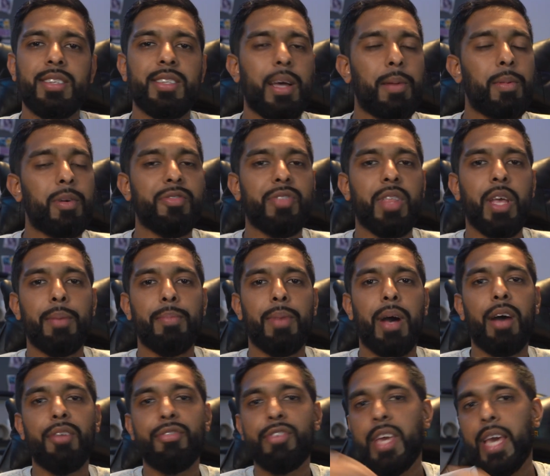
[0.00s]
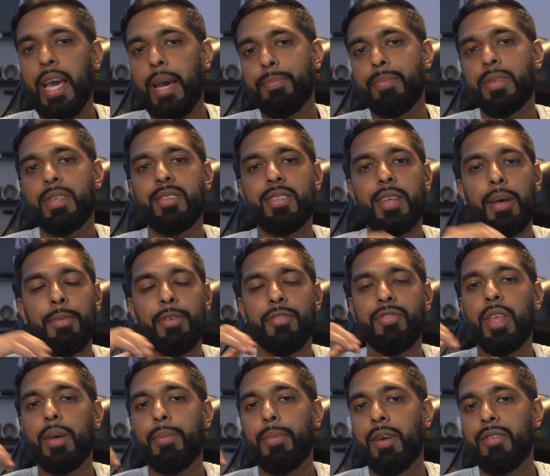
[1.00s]
Some of them I've kept, some of
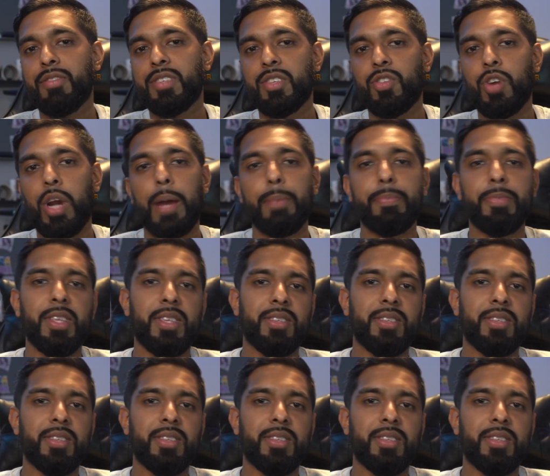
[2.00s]
them I've scrapped,